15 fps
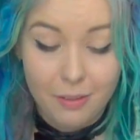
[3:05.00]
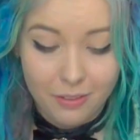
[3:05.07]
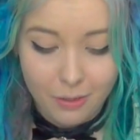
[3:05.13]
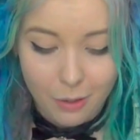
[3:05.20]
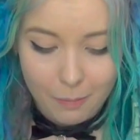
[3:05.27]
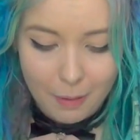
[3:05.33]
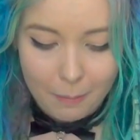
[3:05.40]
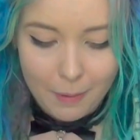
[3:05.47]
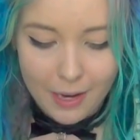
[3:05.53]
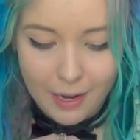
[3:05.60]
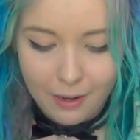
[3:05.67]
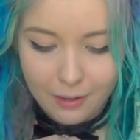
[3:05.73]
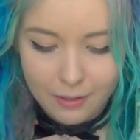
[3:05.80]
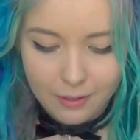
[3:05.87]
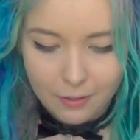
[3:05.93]
So my
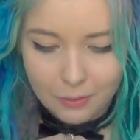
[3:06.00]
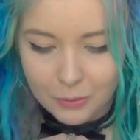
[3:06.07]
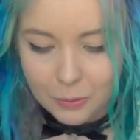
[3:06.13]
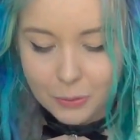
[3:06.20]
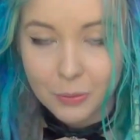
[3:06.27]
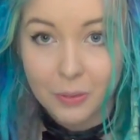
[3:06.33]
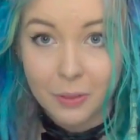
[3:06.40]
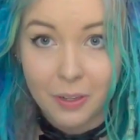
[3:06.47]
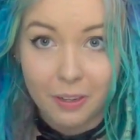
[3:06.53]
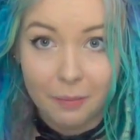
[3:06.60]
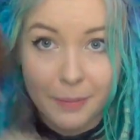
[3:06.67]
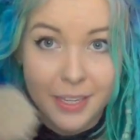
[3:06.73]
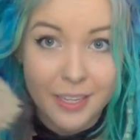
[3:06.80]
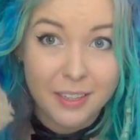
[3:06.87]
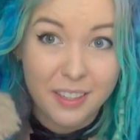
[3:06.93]
parents also
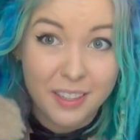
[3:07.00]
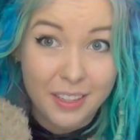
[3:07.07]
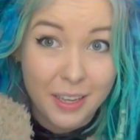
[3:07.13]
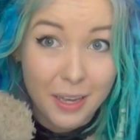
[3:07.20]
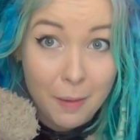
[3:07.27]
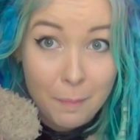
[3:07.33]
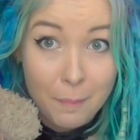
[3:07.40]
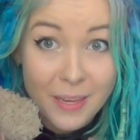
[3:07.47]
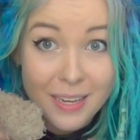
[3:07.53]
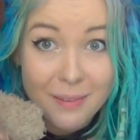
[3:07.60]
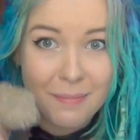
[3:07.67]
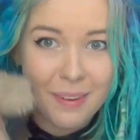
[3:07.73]
got me a big